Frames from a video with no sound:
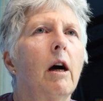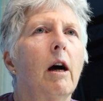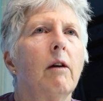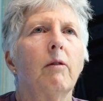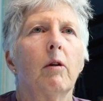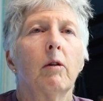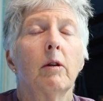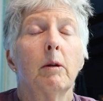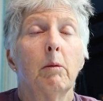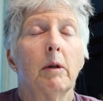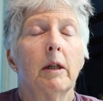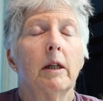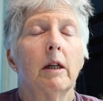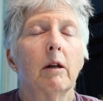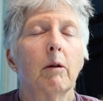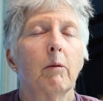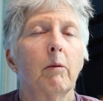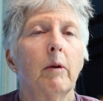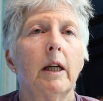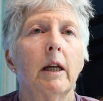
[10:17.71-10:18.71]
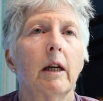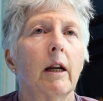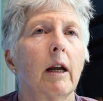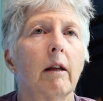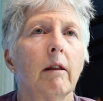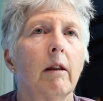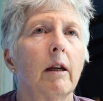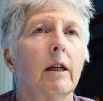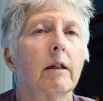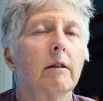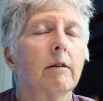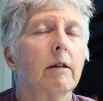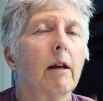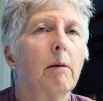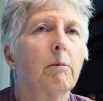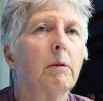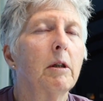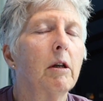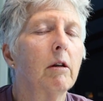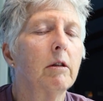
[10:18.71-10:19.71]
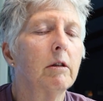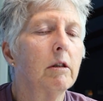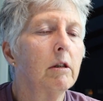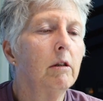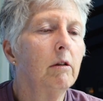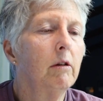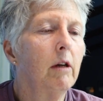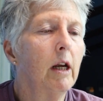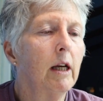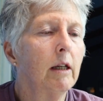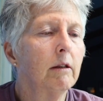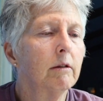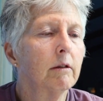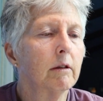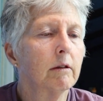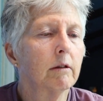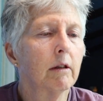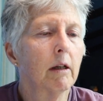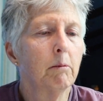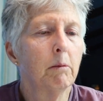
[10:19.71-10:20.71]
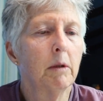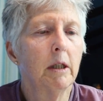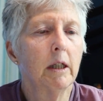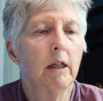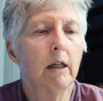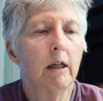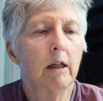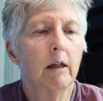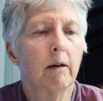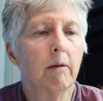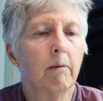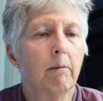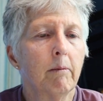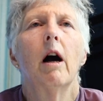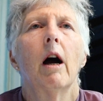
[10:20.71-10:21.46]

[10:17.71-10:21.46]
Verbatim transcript: I've only been here a week and I think it's happened on two days since I've been here.